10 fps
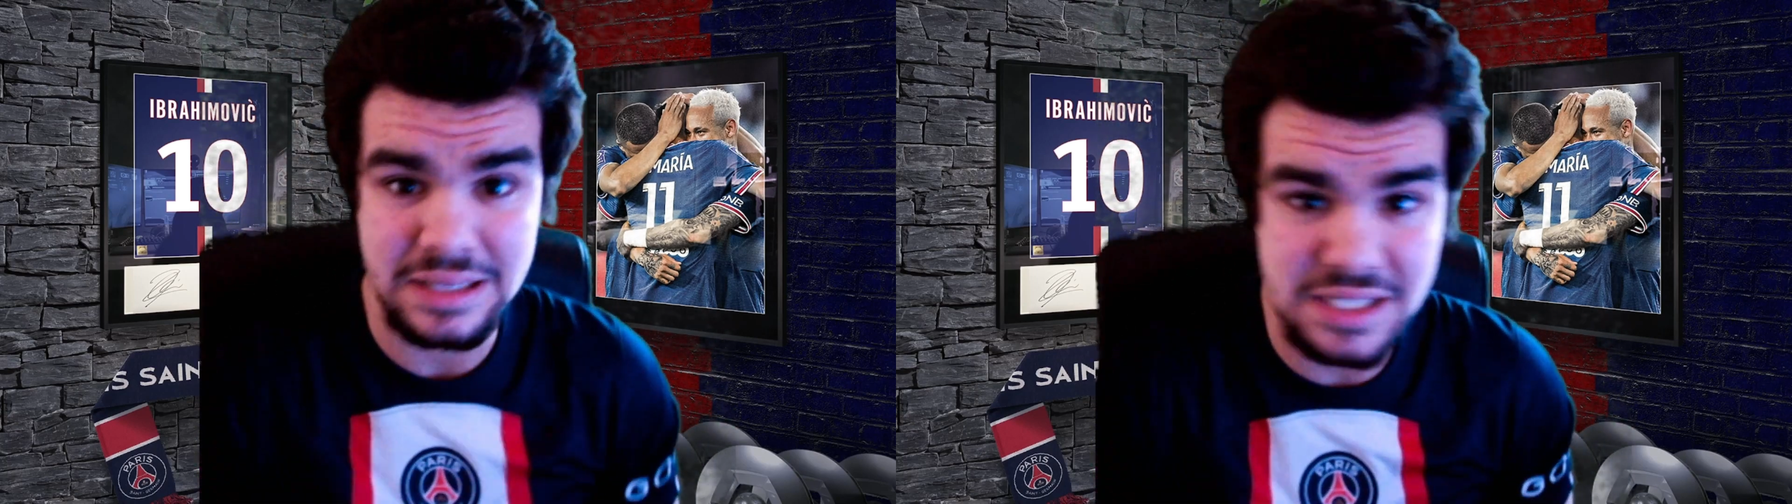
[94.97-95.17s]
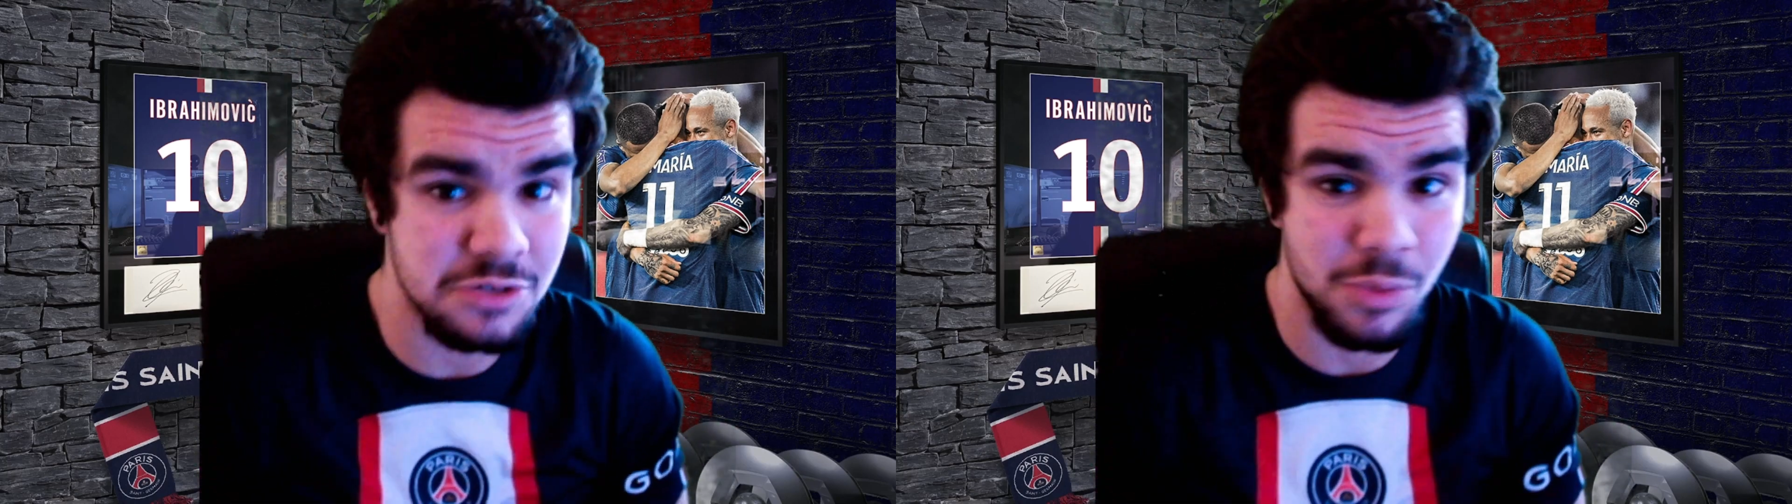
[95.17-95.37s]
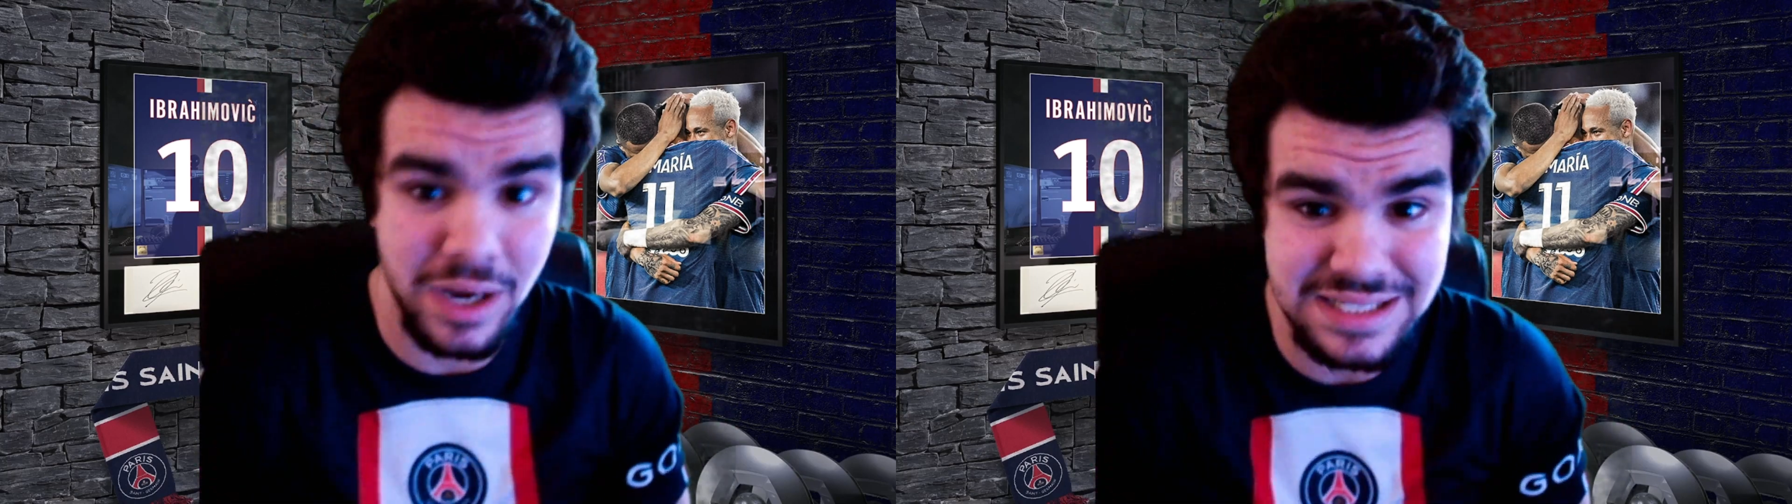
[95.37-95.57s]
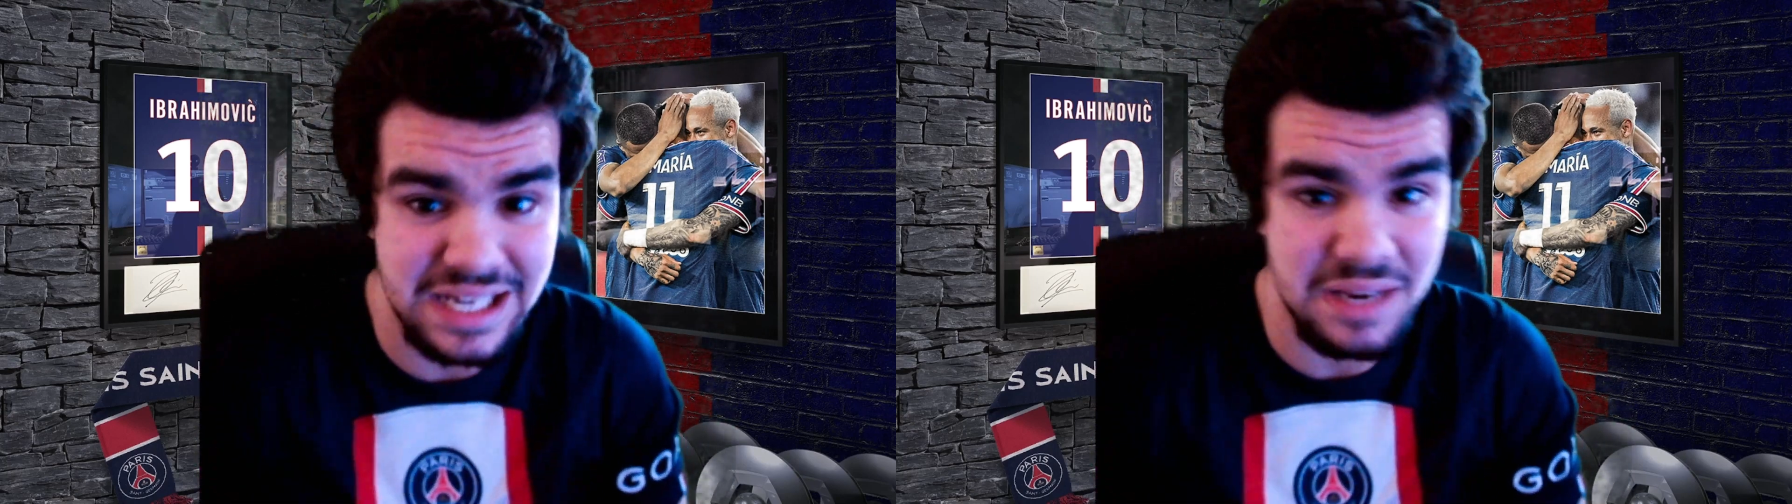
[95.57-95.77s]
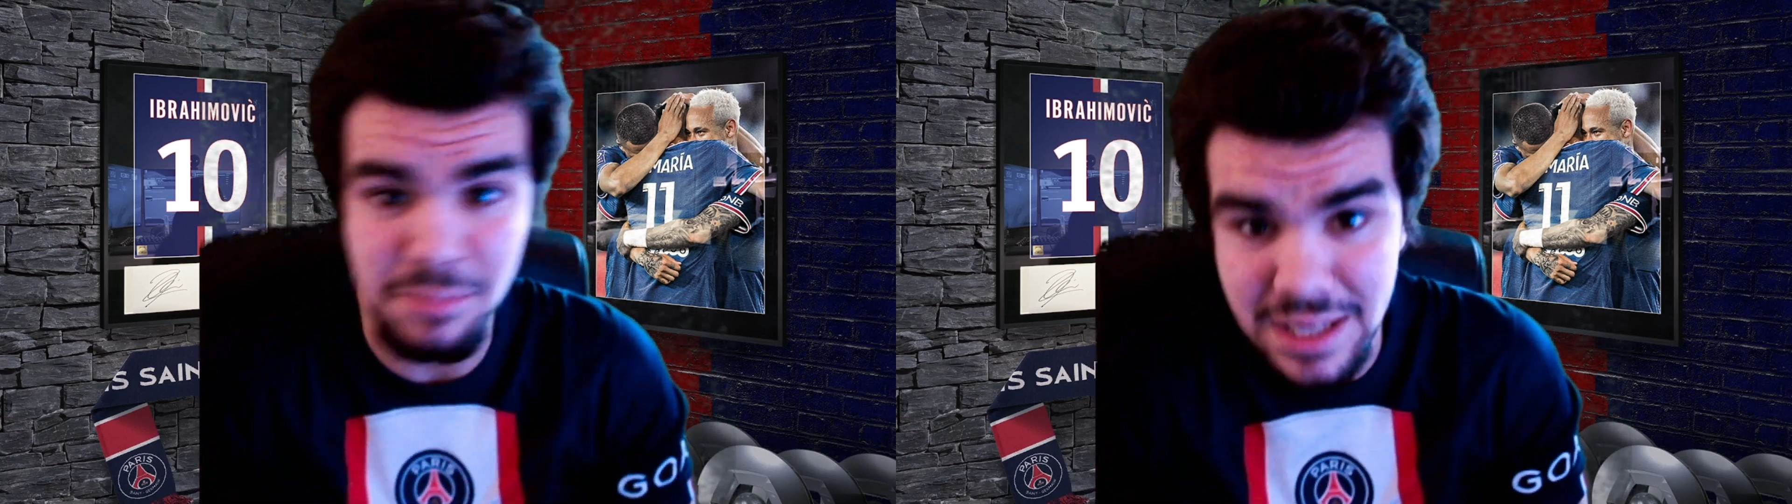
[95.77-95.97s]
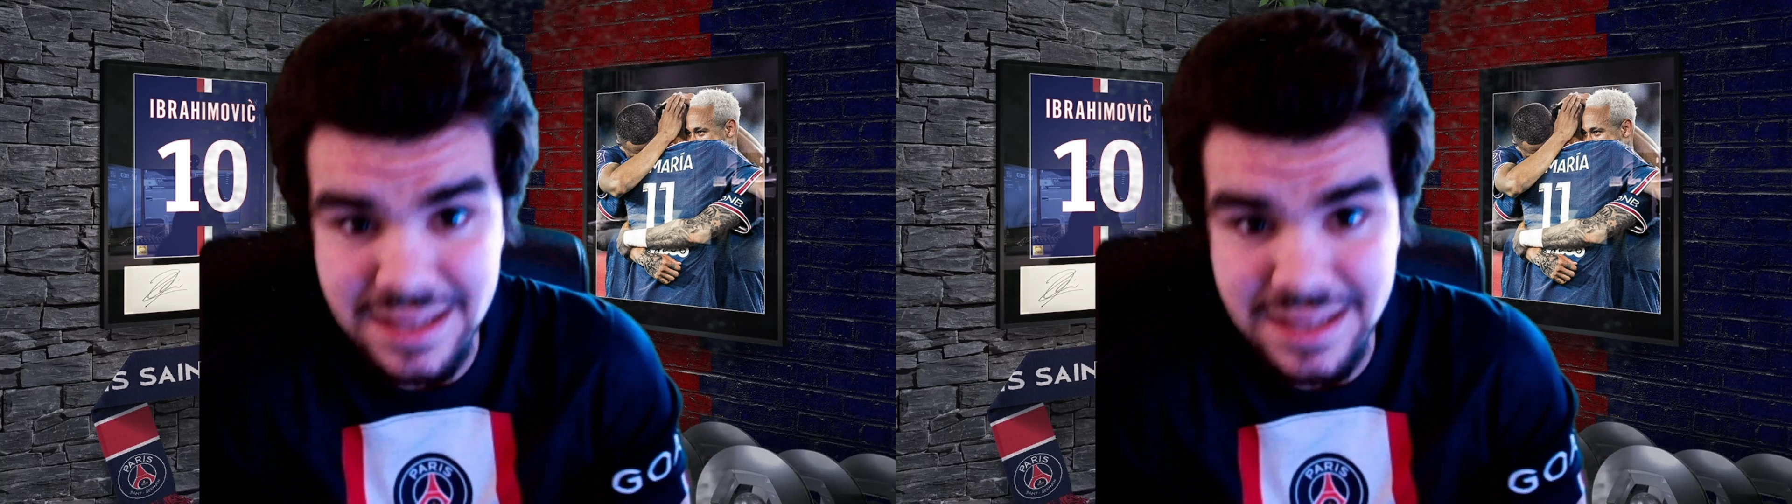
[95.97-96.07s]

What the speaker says: This is what it's gonna be.